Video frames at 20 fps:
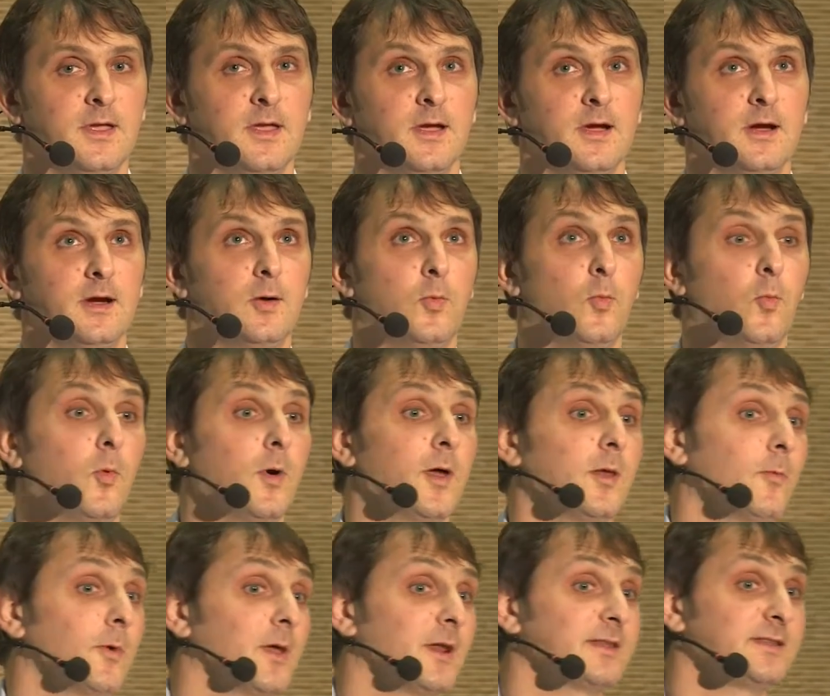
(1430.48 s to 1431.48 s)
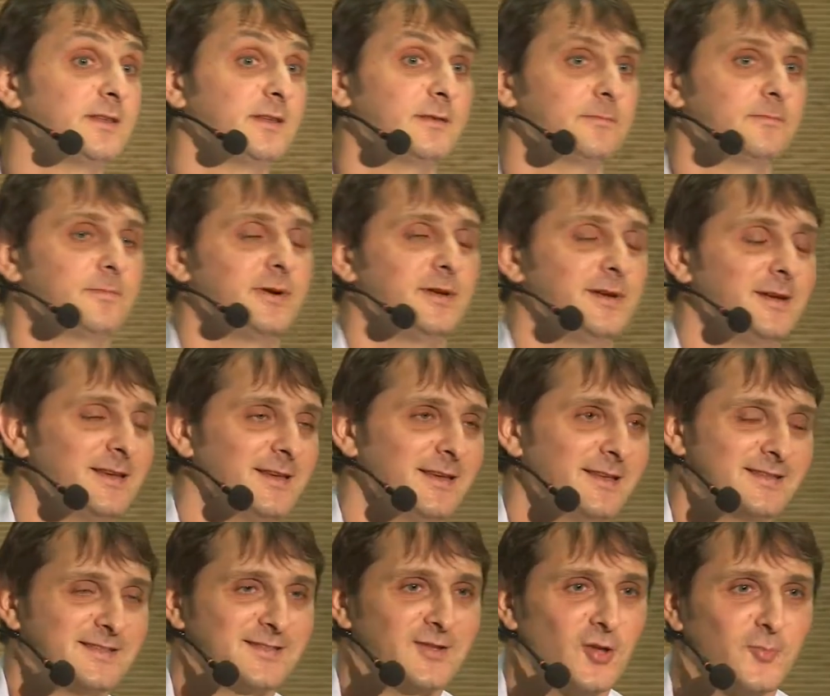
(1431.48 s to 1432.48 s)
Well,
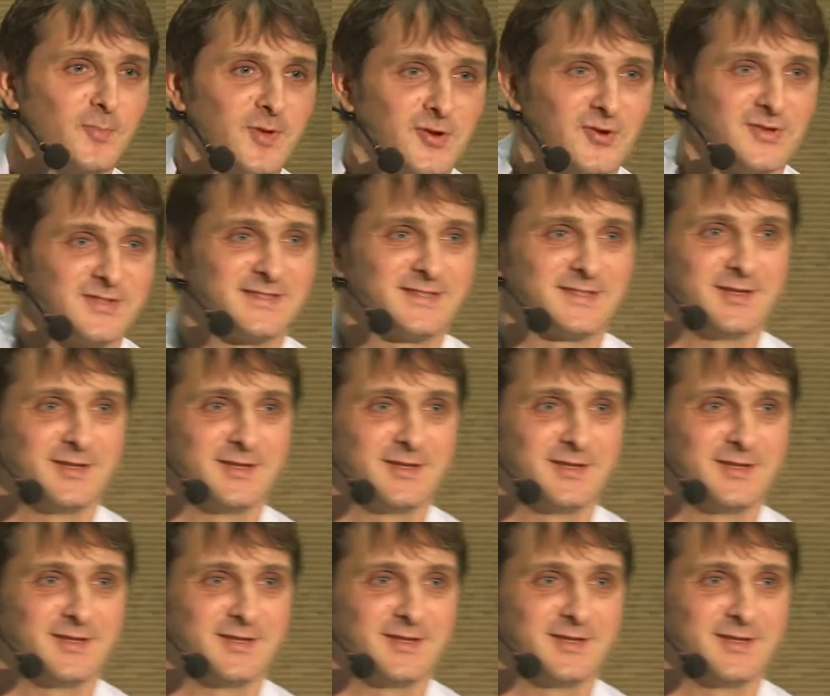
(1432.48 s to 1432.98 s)
it's not, because